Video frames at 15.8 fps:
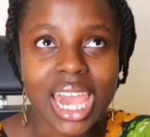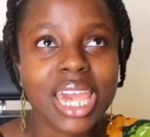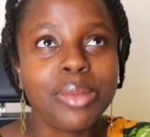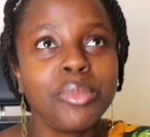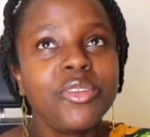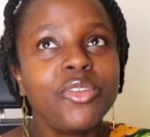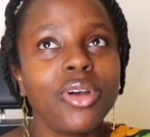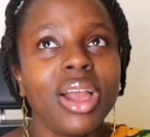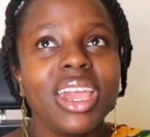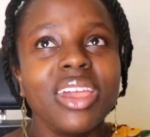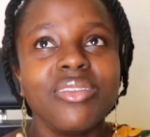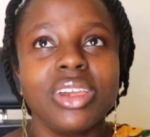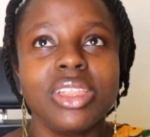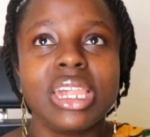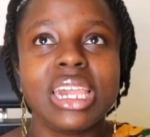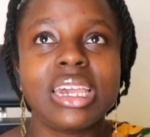And before I
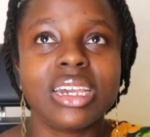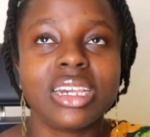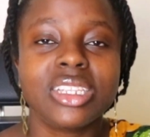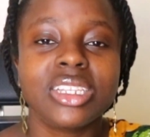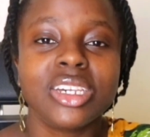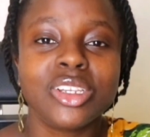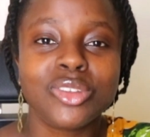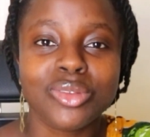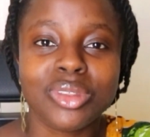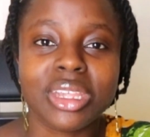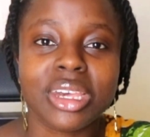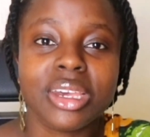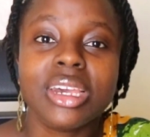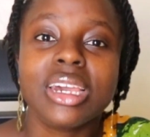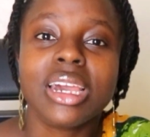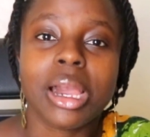even get into
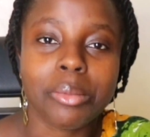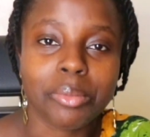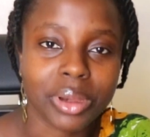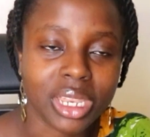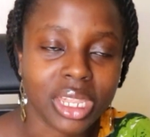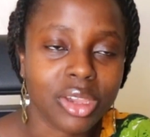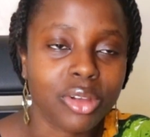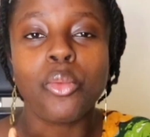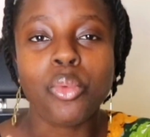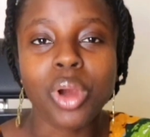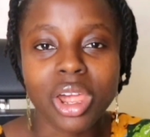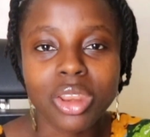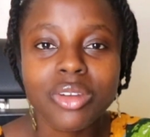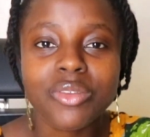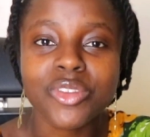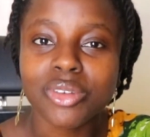the company,
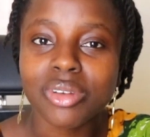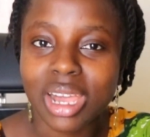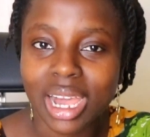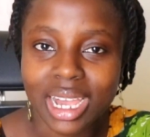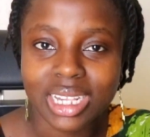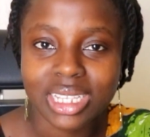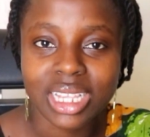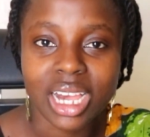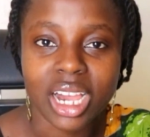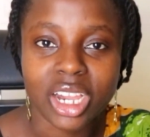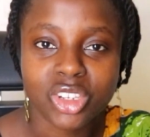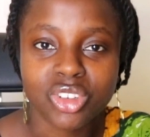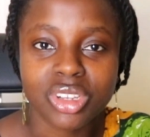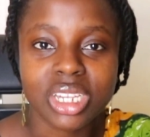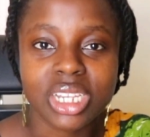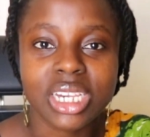one of you guys
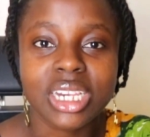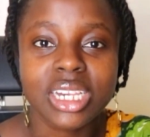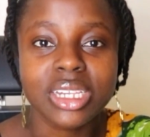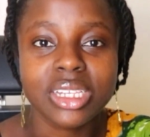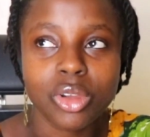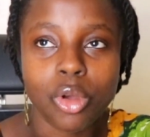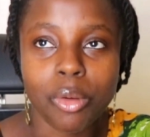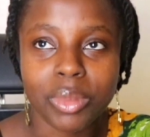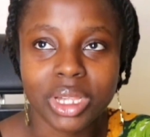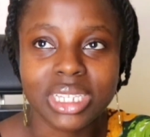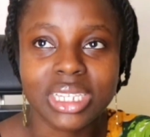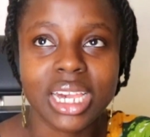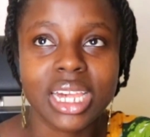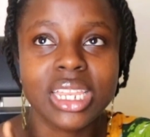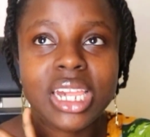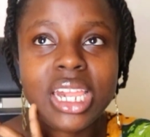actually
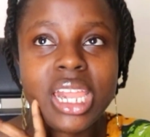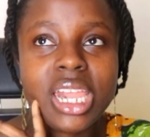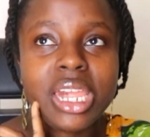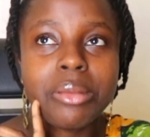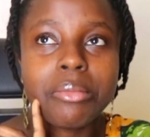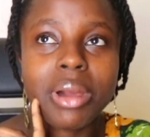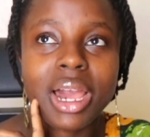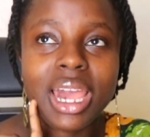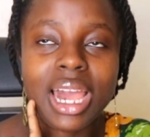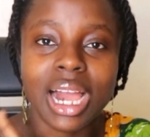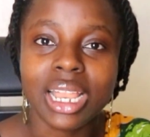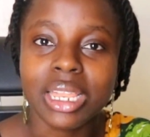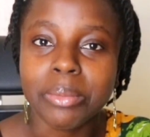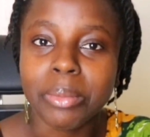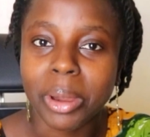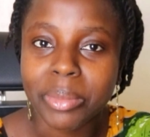commented in my
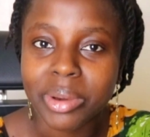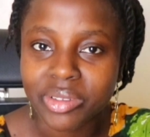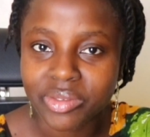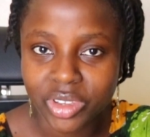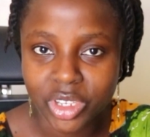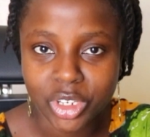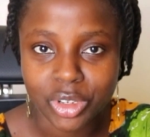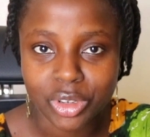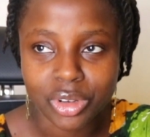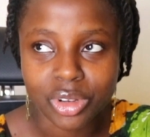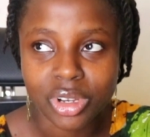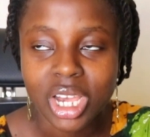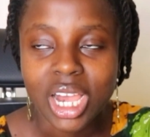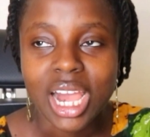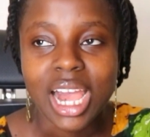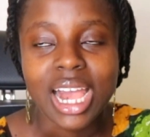ALIBABA video
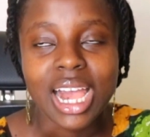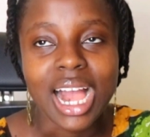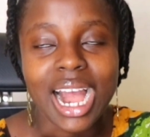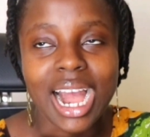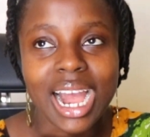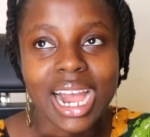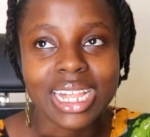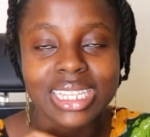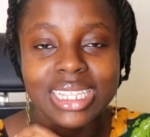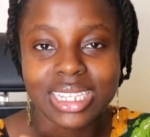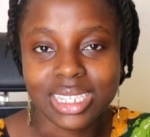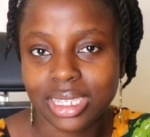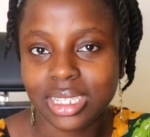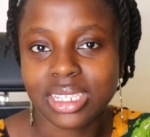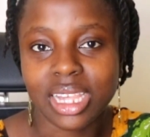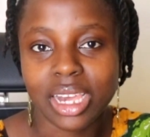and
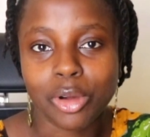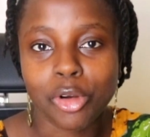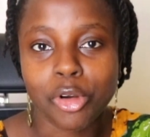this is the